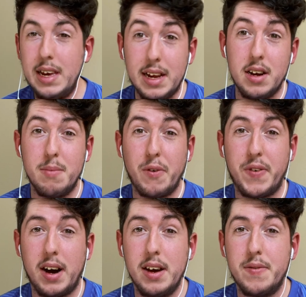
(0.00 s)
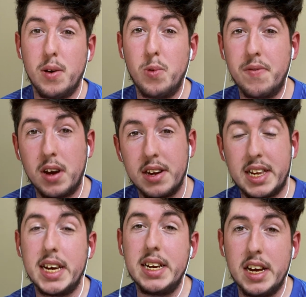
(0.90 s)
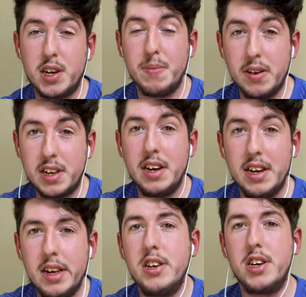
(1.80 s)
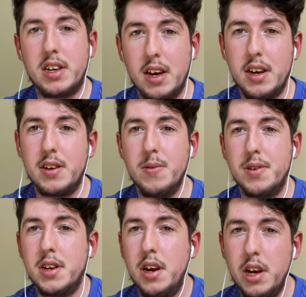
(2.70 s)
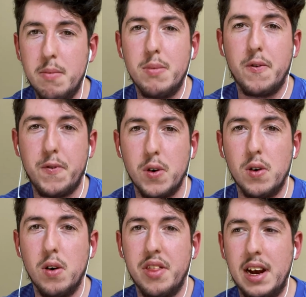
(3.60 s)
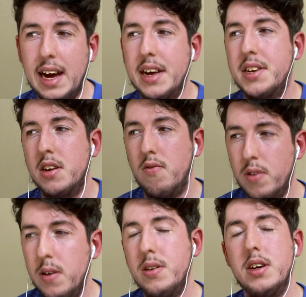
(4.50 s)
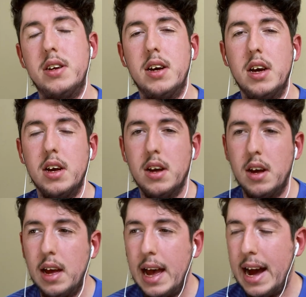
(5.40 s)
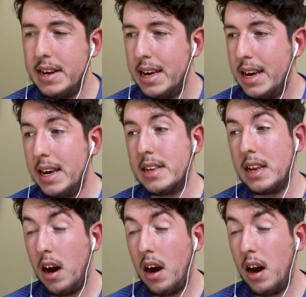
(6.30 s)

In at number 5, we've got Teenage Mutant Ninja Turtles number 4, The Last Ronin. And it is